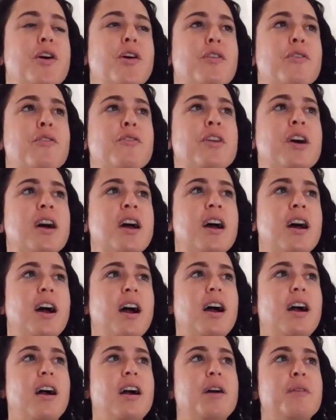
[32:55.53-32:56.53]
So,
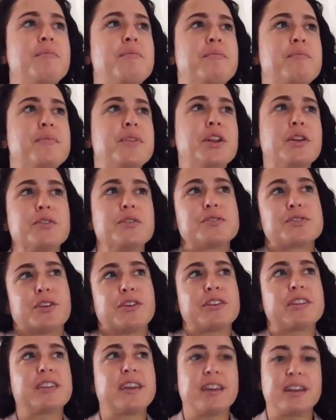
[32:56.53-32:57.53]

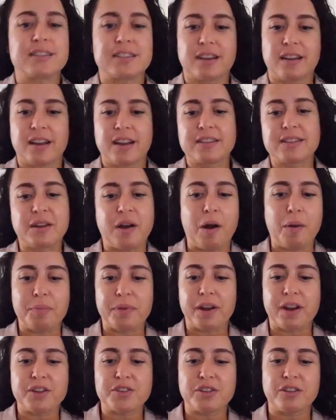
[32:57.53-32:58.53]
certainly it's a
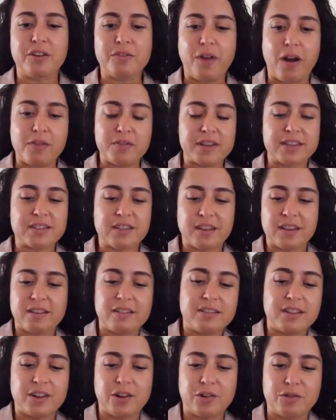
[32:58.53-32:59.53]
combination of
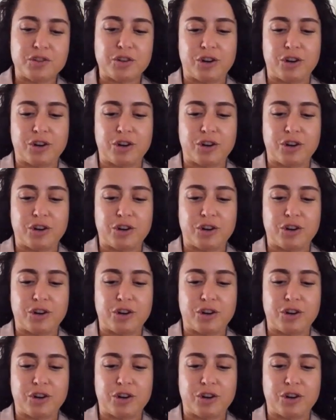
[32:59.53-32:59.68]
obviously,